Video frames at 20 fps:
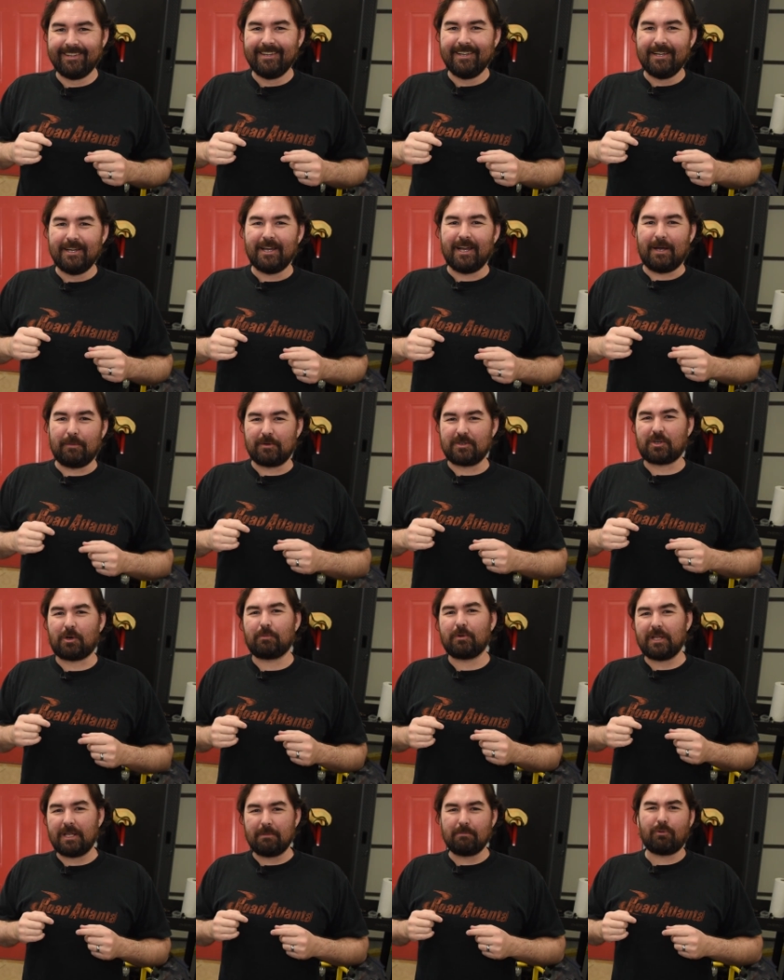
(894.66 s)
I'm gonna start
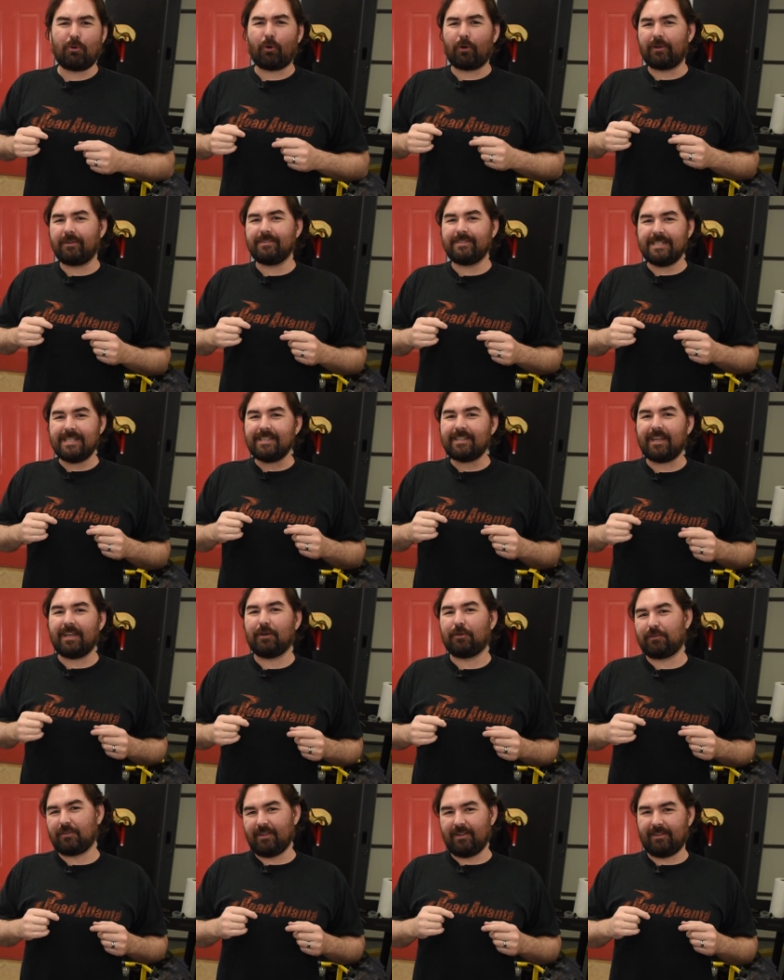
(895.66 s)
putting important
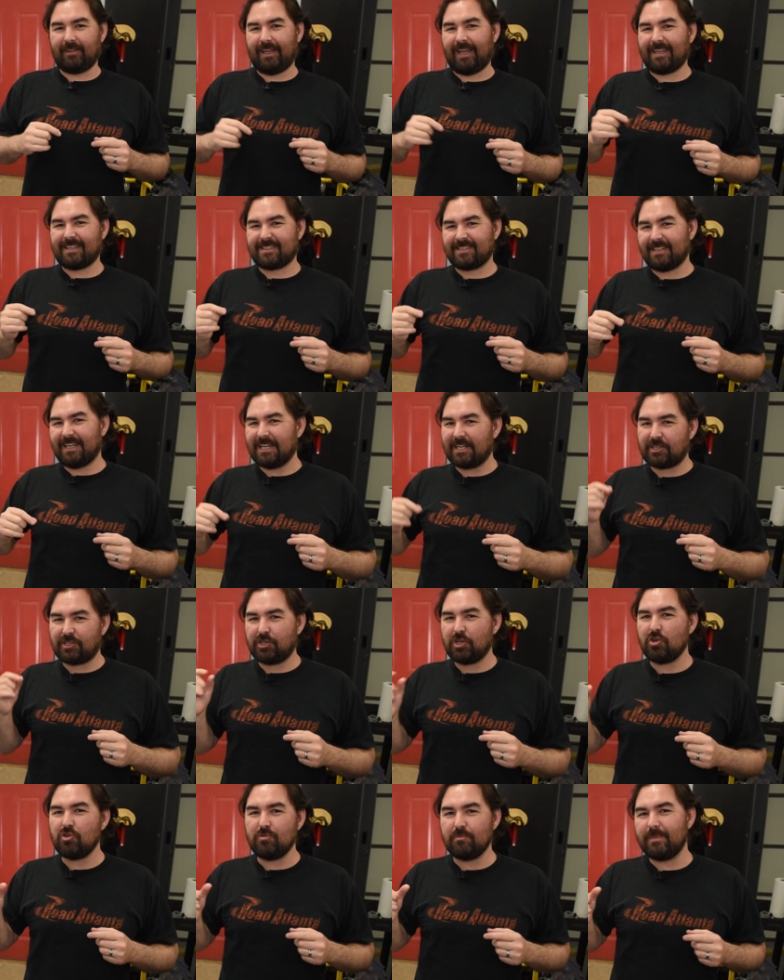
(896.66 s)
details in the last like
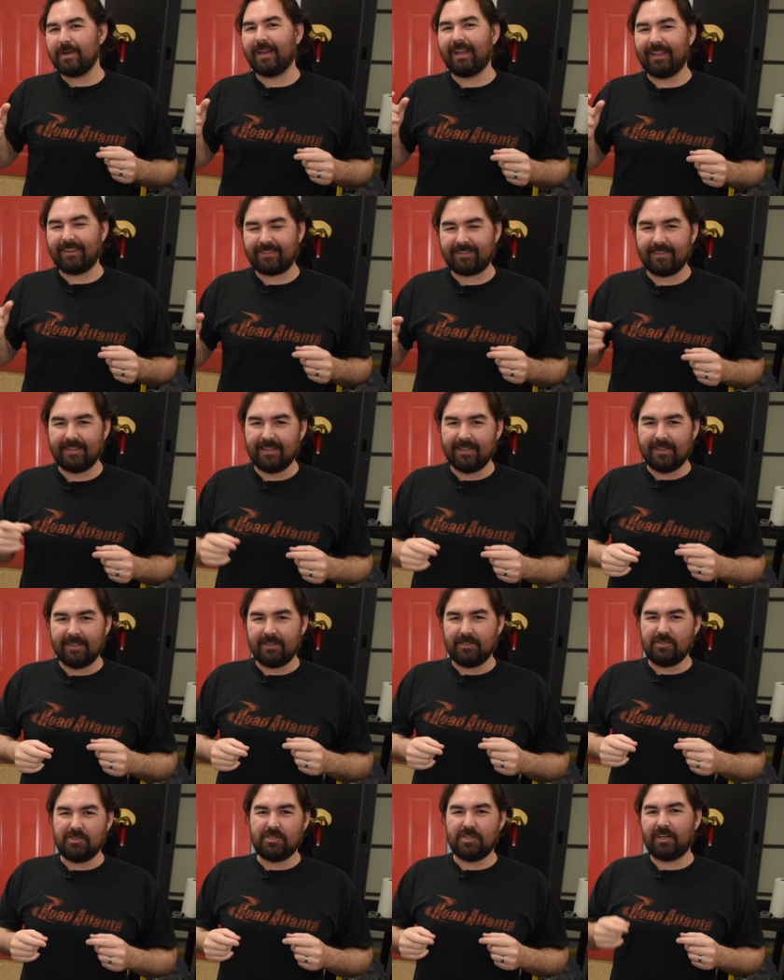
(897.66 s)
two minutes
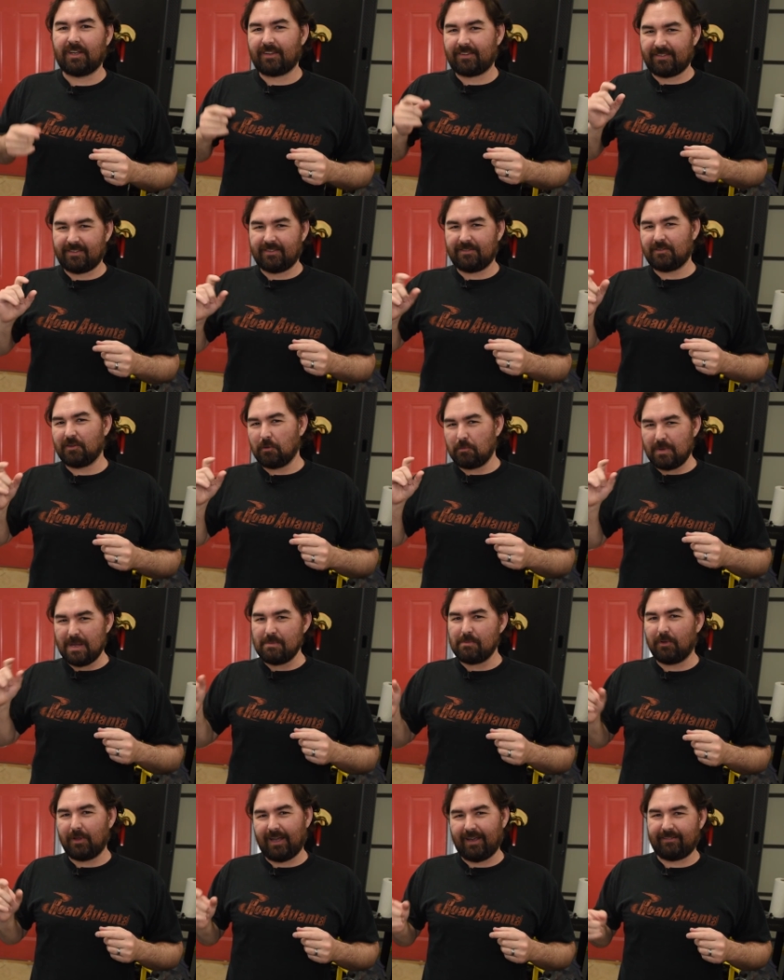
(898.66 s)
just so
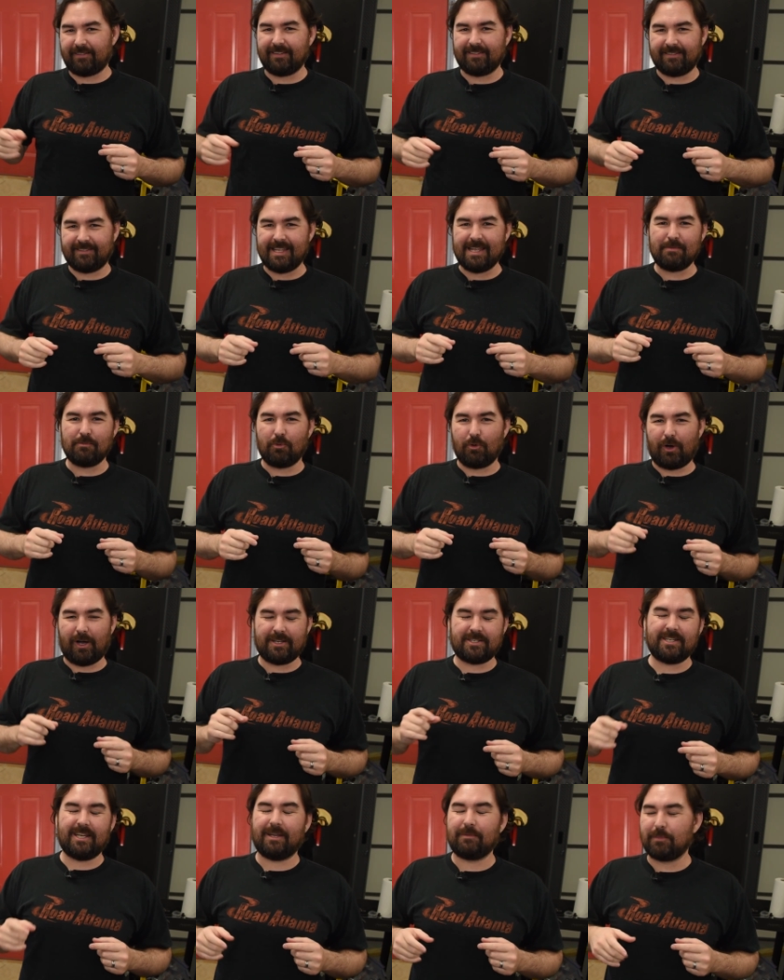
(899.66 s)
people have to keep
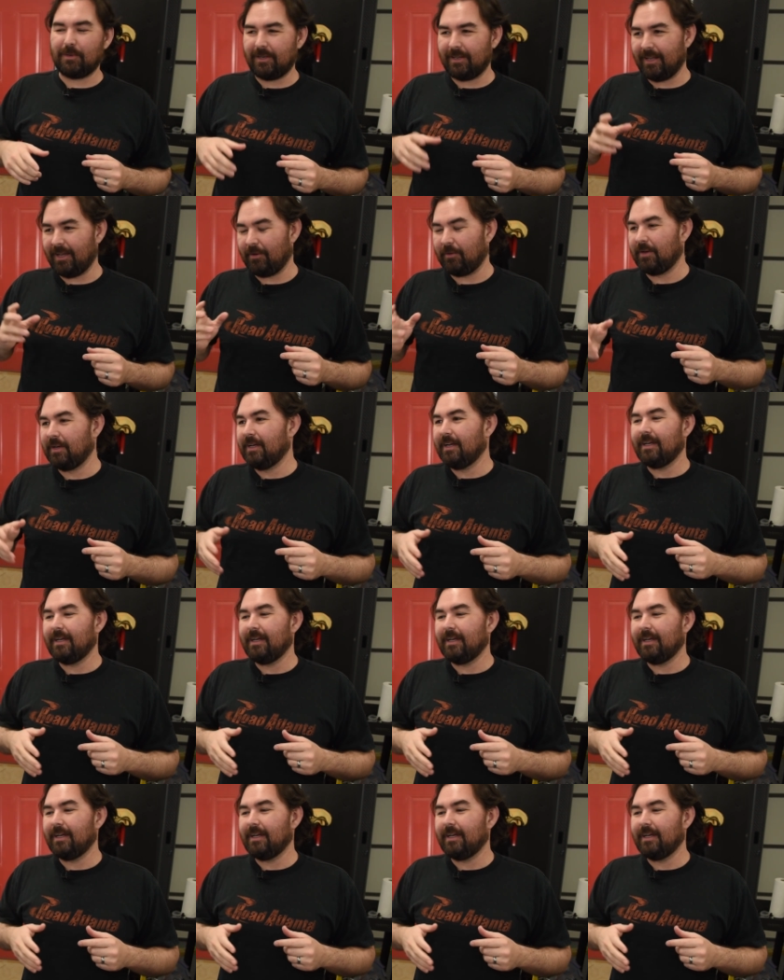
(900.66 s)
watching, but no.